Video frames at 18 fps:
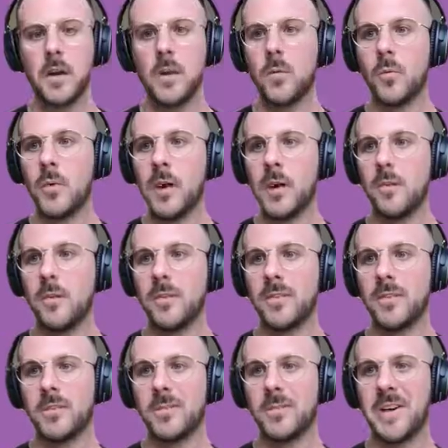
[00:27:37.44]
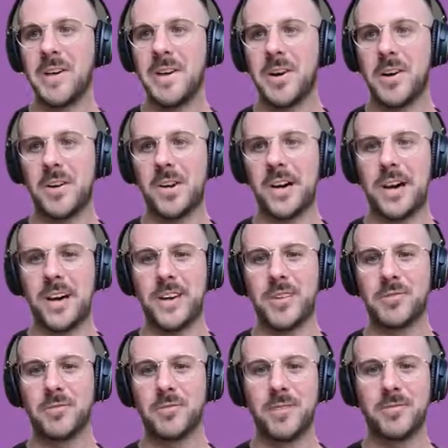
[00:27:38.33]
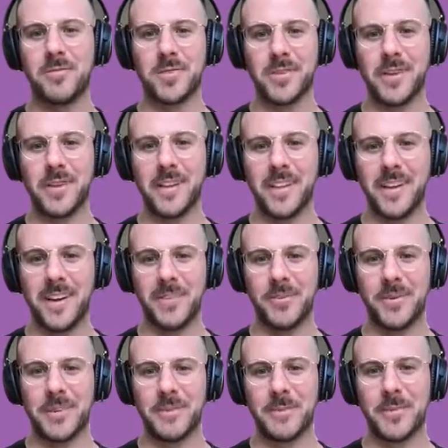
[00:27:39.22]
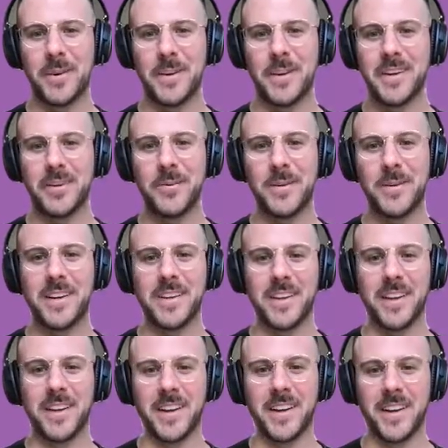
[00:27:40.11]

Well, we are at 12:30. That went pretty quickly.